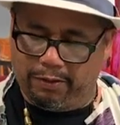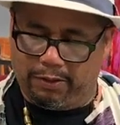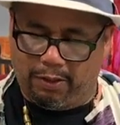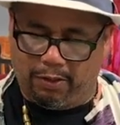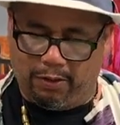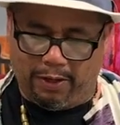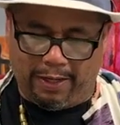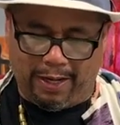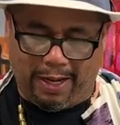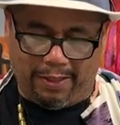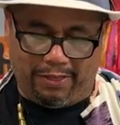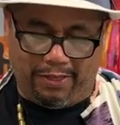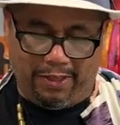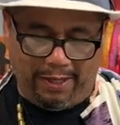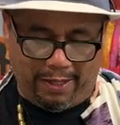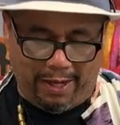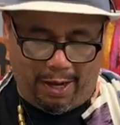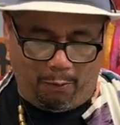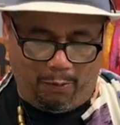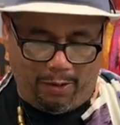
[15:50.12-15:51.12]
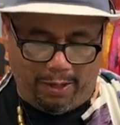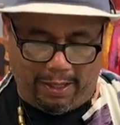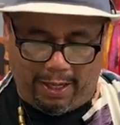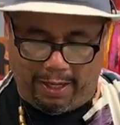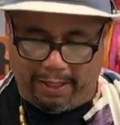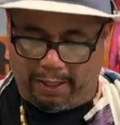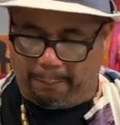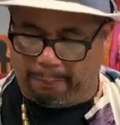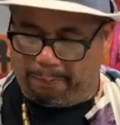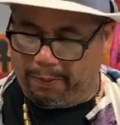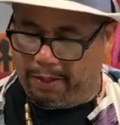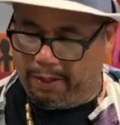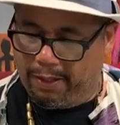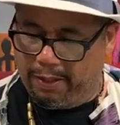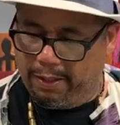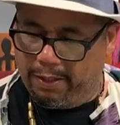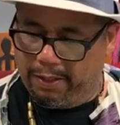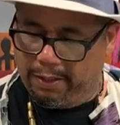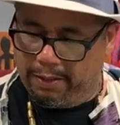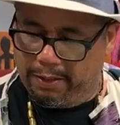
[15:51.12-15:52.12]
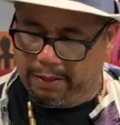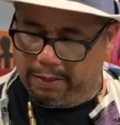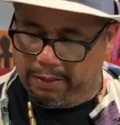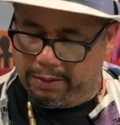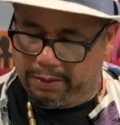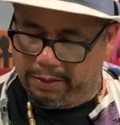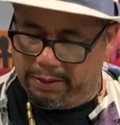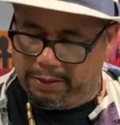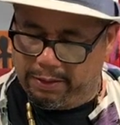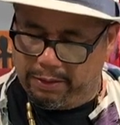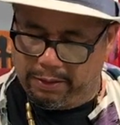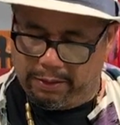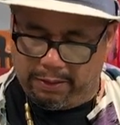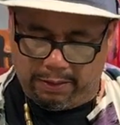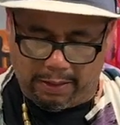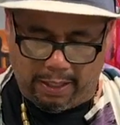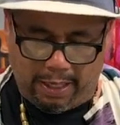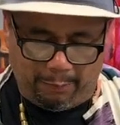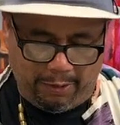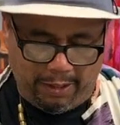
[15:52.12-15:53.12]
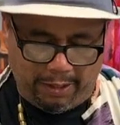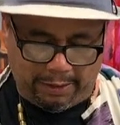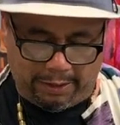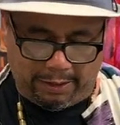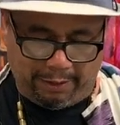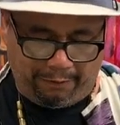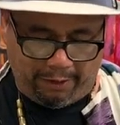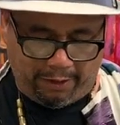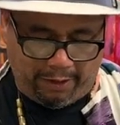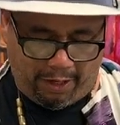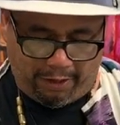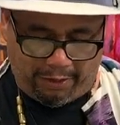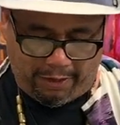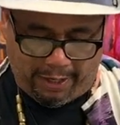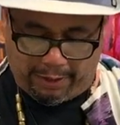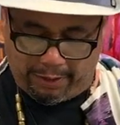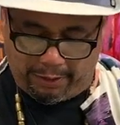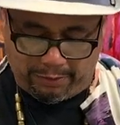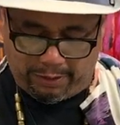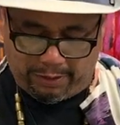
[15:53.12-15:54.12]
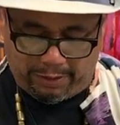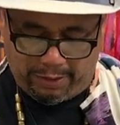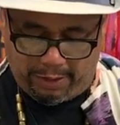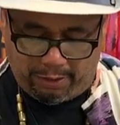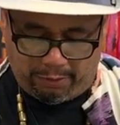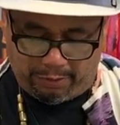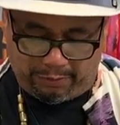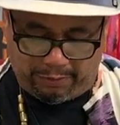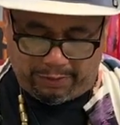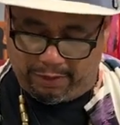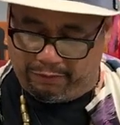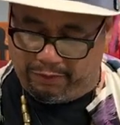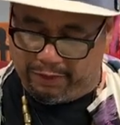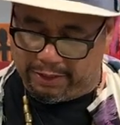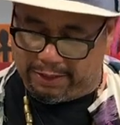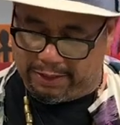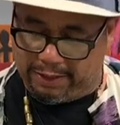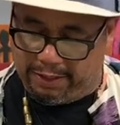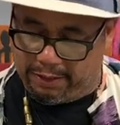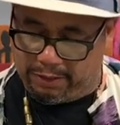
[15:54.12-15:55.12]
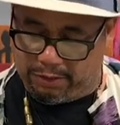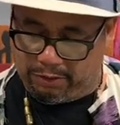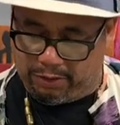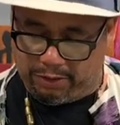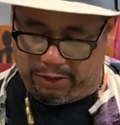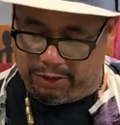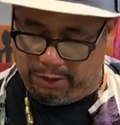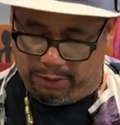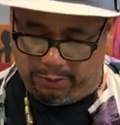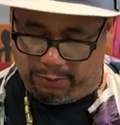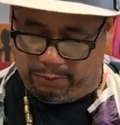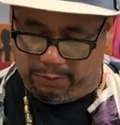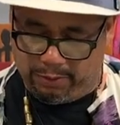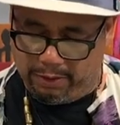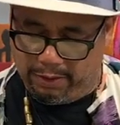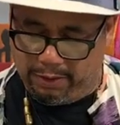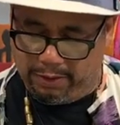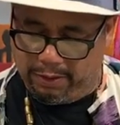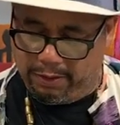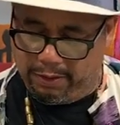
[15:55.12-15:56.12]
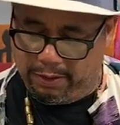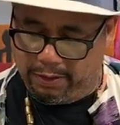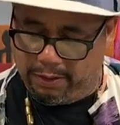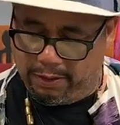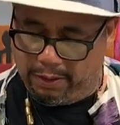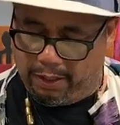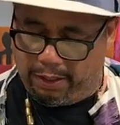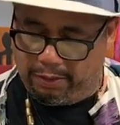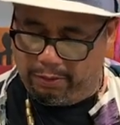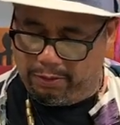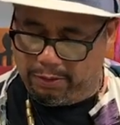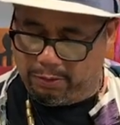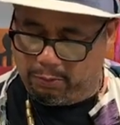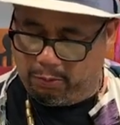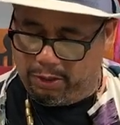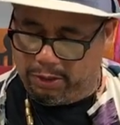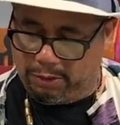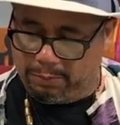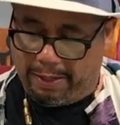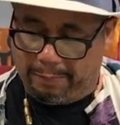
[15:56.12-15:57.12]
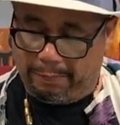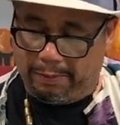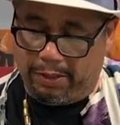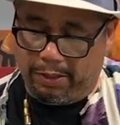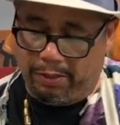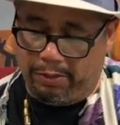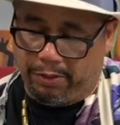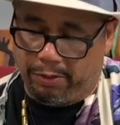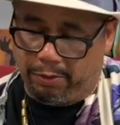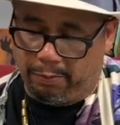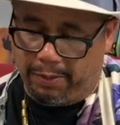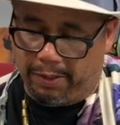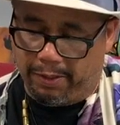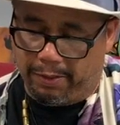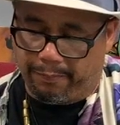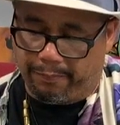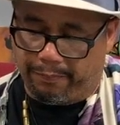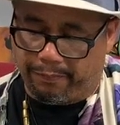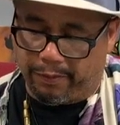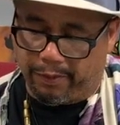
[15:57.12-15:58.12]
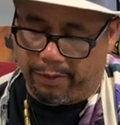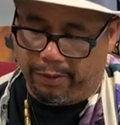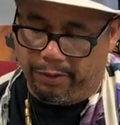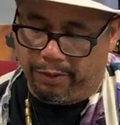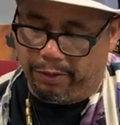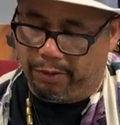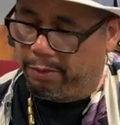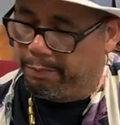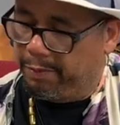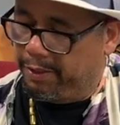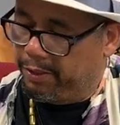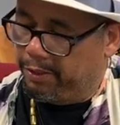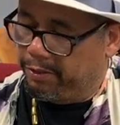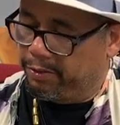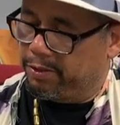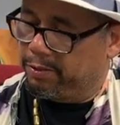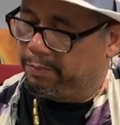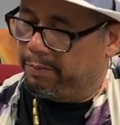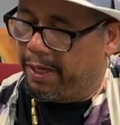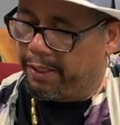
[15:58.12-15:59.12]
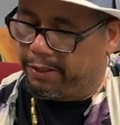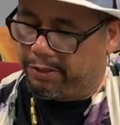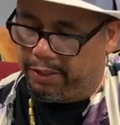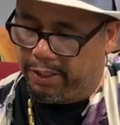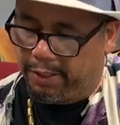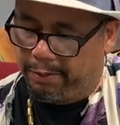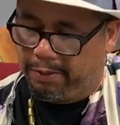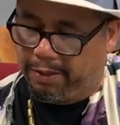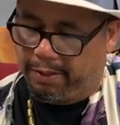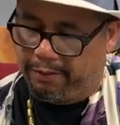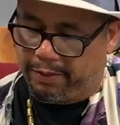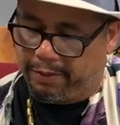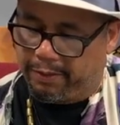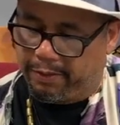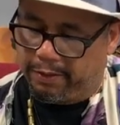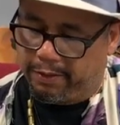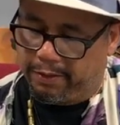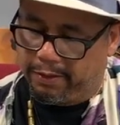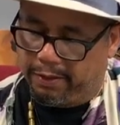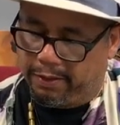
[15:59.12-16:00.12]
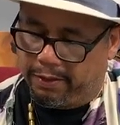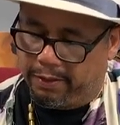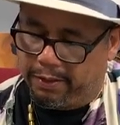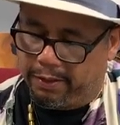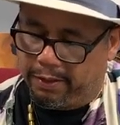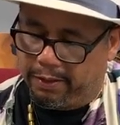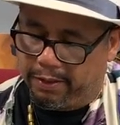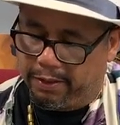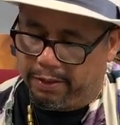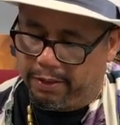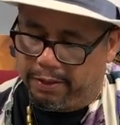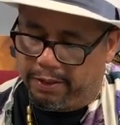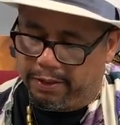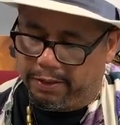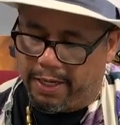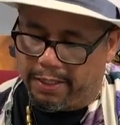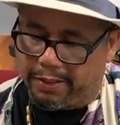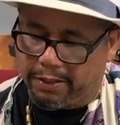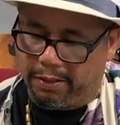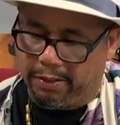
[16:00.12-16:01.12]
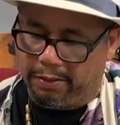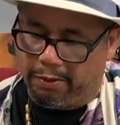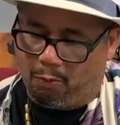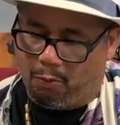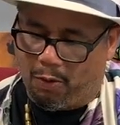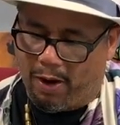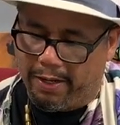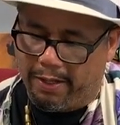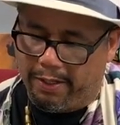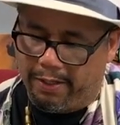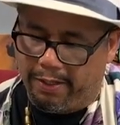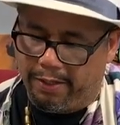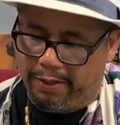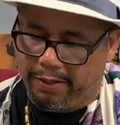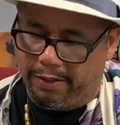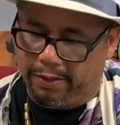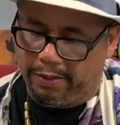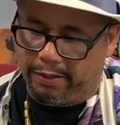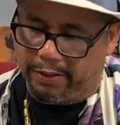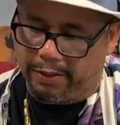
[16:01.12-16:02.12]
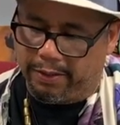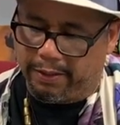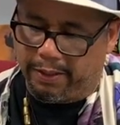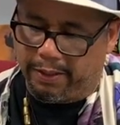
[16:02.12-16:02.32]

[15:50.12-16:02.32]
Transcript: So, and I think I wanted I want a different color that I don't see, or a different tint or hue. I know those words might be new to you, but you're gonna be using them as you keep living. This has a little white in here,